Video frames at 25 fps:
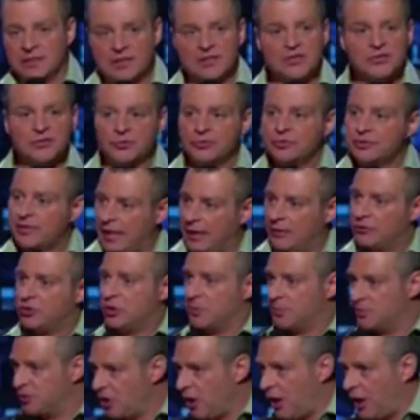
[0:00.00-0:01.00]
the Eastern
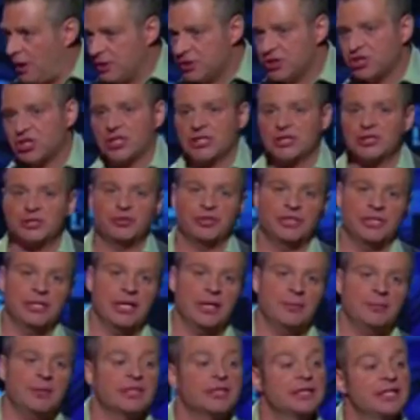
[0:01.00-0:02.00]
Townships, cottage
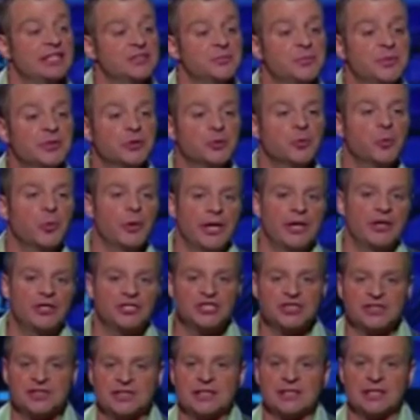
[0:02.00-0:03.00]
country. I'm like, yes, but where?
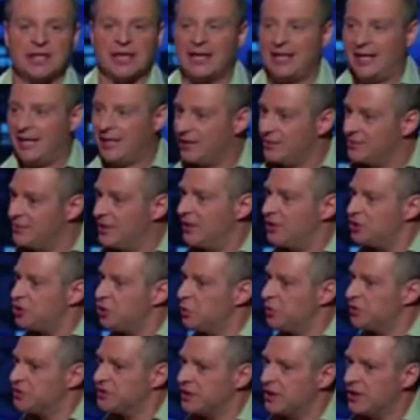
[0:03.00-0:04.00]
She's like, and I can tell
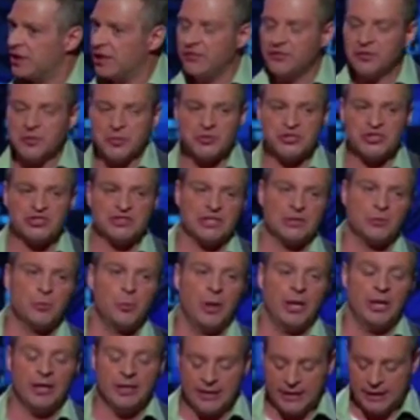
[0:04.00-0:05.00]
she was uncomfortable. She's like,
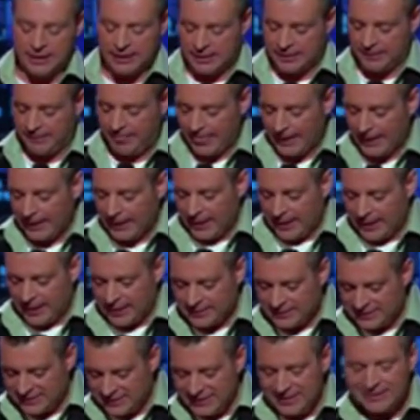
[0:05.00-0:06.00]
well,
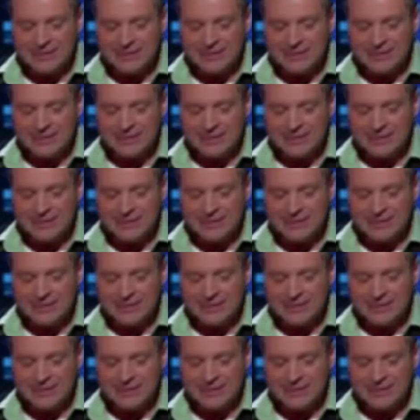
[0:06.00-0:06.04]
it's